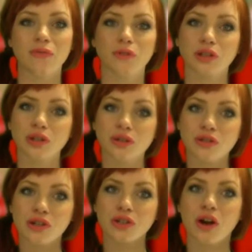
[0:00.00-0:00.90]
for you to
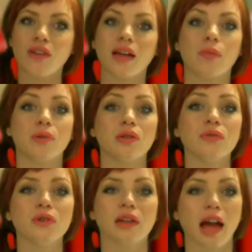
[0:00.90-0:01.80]
turn on that
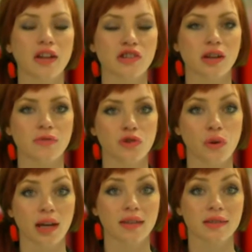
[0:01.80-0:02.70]
beautiful gadget of
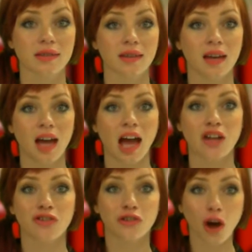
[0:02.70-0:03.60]
choice
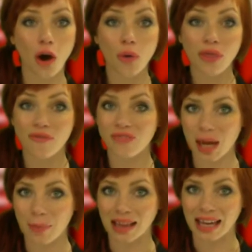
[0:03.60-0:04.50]
and show the
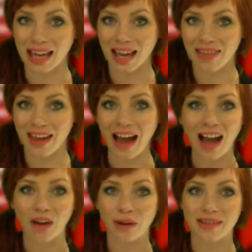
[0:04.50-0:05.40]
family the
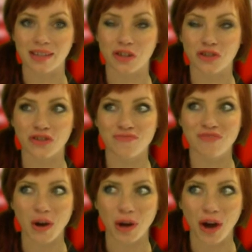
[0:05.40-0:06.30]
high resolution
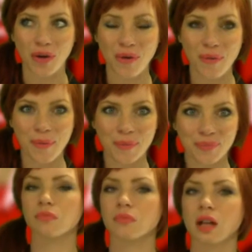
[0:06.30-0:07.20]
photo.
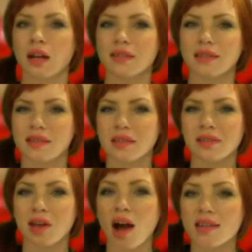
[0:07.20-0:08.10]
Does it
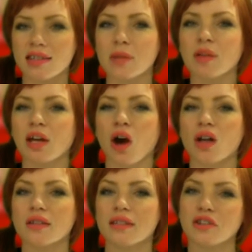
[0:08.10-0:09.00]
not seem like
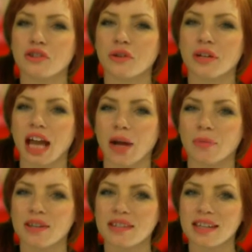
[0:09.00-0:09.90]
all digital
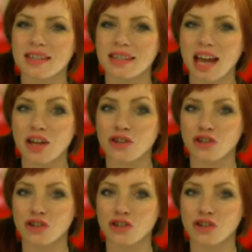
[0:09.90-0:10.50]
cameras these days